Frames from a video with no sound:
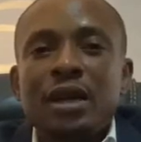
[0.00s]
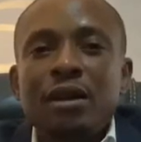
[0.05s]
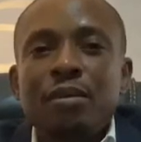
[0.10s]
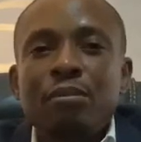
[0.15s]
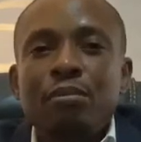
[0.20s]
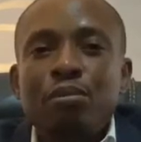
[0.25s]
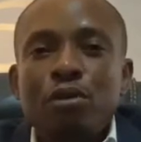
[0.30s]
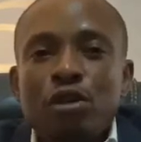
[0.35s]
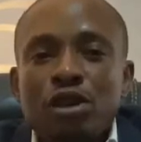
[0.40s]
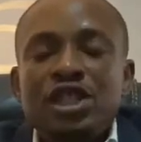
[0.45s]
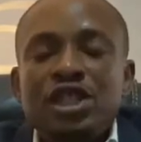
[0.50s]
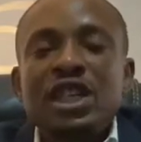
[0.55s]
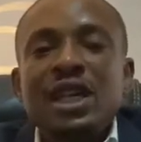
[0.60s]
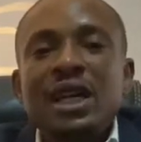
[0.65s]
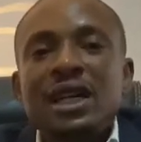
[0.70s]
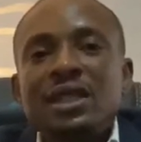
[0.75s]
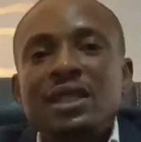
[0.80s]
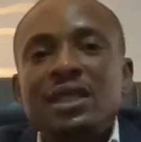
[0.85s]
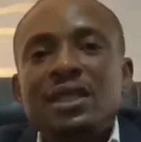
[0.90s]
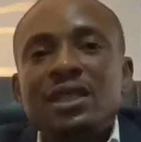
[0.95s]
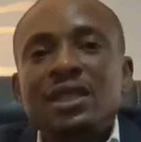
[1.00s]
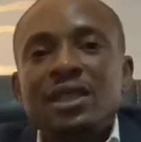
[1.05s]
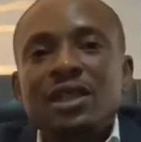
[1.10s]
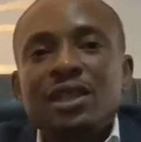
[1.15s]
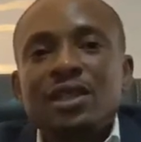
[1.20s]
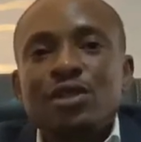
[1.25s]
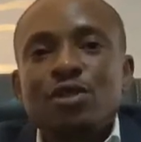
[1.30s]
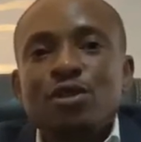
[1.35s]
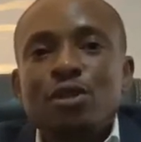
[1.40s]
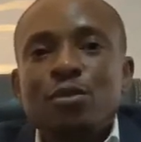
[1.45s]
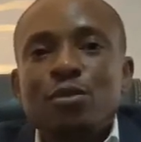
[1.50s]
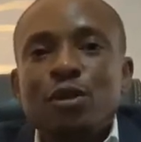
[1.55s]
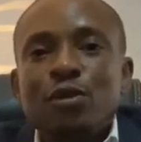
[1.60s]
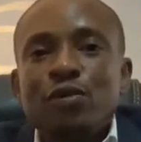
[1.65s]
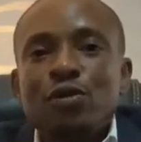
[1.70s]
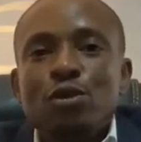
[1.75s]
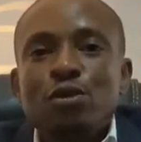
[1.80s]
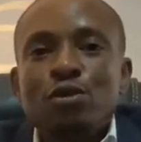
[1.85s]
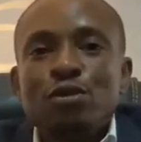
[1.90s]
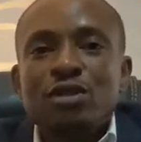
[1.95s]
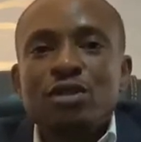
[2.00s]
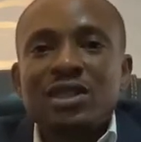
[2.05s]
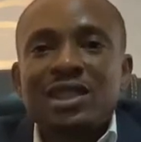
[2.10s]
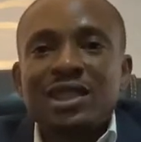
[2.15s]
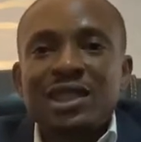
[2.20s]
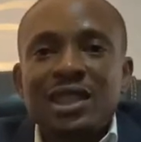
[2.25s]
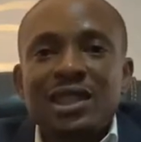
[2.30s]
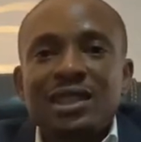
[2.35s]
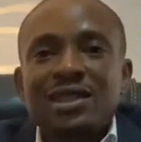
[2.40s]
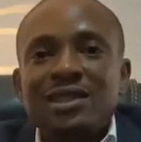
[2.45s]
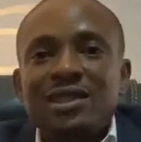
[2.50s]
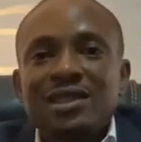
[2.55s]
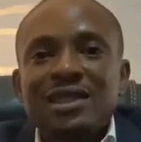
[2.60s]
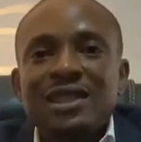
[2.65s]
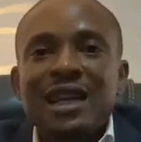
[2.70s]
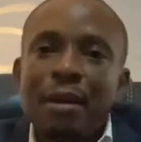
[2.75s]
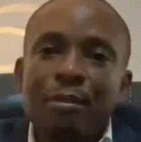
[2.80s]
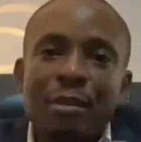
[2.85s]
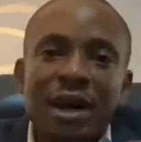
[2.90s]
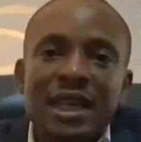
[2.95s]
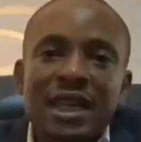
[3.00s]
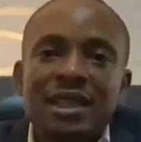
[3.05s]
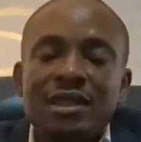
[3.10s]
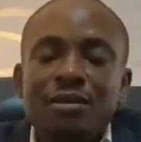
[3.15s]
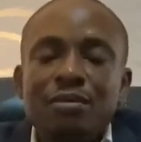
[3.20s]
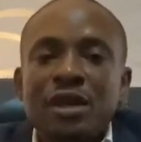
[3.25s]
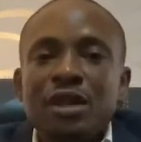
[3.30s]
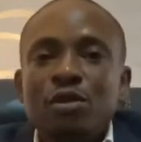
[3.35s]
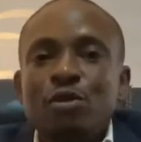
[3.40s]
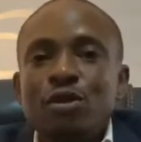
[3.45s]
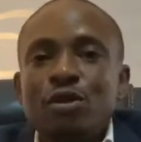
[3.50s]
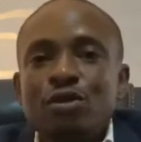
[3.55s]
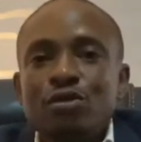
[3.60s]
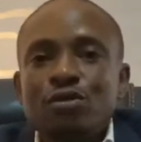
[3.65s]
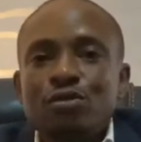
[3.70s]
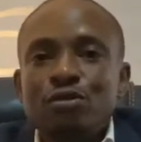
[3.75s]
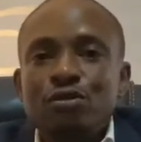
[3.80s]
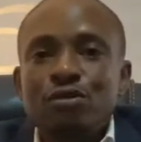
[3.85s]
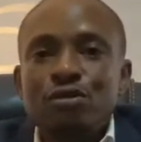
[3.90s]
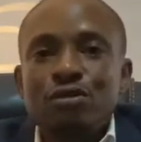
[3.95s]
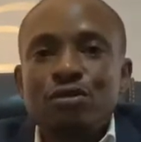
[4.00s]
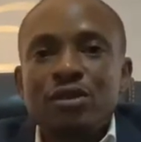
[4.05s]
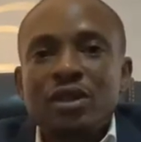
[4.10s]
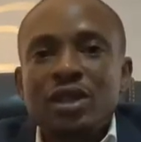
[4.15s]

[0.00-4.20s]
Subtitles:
budgets, some of those things that management want to do.